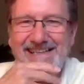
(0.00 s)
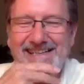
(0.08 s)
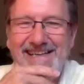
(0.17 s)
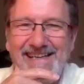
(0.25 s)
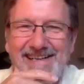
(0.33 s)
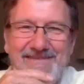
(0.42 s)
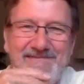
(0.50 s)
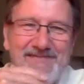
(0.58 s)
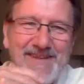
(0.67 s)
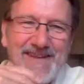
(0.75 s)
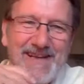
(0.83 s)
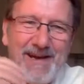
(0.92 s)
Yeah,
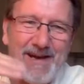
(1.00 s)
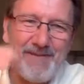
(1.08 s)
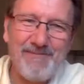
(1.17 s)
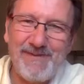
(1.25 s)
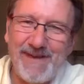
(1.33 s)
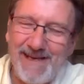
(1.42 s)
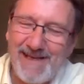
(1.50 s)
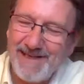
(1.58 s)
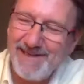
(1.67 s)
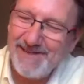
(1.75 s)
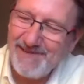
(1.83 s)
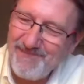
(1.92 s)

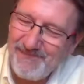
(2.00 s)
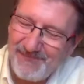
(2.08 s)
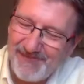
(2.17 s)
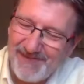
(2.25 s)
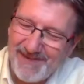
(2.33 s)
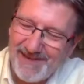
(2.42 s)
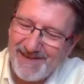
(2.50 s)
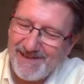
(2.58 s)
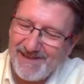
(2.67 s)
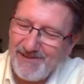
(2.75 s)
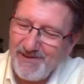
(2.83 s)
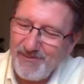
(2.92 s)
and
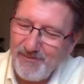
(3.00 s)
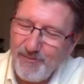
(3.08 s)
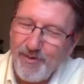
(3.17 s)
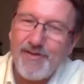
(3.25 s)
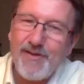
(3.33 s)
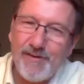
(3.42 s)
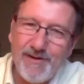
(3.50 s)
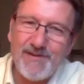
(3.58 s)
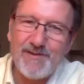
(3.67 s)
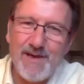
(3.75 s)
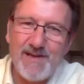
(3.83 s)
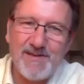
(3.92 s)
what they're
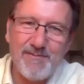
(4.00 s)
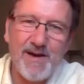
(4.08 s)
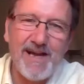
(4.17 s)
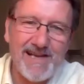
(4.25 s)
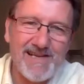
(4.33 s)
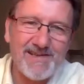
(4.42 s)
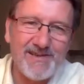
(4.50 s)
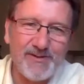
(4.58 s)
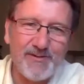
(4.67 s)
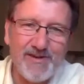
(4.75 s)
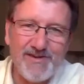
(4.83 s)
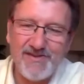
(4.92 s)
intimating by asking the
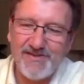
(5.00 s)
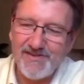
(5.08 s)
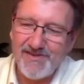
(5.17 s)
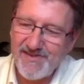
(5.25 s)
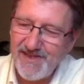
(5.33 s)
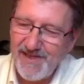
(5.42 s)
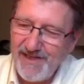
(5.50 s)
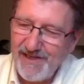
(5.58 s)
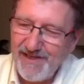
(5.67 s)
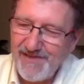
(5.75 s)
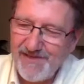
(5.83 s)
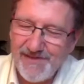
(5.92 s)
question is
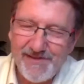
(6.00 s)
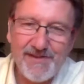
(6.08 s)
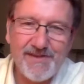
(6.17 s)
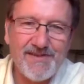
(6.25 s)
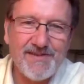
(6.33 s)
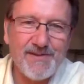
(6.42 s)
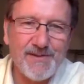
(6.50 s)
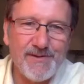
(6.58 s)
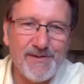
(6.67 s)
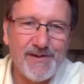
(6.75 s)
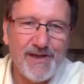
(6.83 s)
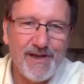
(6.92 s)
that they're
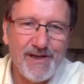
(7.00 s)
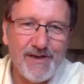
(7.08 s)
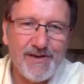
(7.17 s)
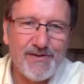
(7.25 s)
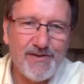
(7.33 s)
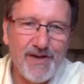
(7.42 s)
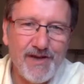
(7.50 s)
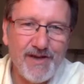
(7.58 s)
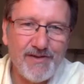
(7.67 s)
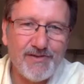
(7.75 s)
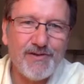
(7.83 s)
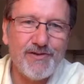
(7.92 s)
still trying
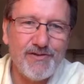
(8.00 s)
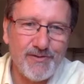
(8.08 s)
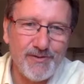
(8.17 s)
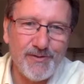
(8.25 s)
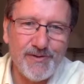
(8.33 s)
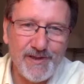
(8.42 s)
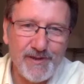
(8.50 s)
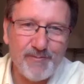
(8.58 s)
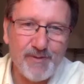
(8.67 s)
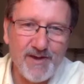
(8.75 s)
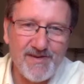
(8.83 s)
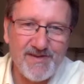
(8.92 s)
to control the other
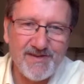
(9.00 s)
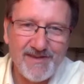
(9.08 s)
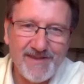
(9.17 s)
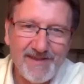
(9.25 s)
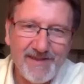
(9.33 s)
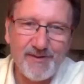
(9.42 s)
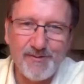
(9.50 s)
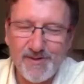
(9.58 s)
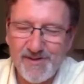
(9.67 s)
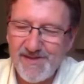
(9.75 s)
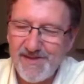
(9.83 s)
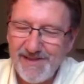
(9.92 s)
person. In other
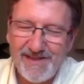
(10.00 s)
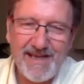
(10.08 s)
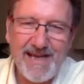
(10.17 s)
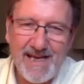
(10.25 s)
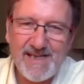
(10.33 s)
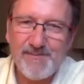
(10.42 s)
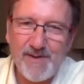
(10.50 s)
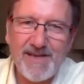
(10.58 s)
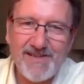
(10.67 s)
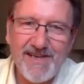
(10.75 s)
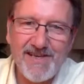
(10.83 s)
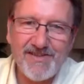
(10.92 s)
words,
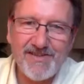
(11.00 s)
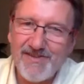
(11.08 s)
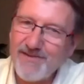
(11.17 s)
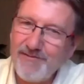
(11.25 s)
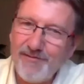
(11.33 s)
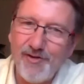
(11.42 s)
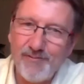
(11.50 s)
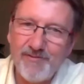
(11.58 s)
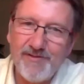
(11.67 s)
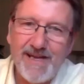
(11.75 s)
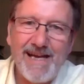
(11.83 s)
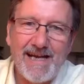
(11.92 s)
expectation is a form
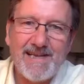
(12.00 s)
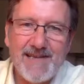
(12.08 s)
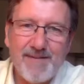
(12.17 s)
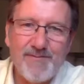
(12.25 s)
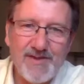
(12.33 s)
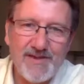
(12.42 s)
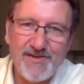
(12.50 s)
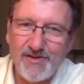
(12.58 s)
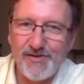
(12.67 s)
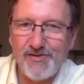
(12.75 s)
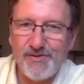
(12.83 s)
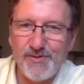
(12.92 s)
of attempting to
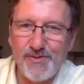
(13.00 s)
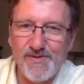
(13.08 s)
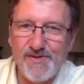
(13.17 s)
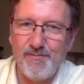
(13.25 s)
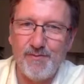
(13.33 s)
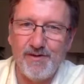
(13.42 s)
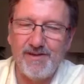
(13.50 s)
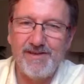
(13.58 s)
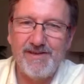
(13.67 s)
control someone.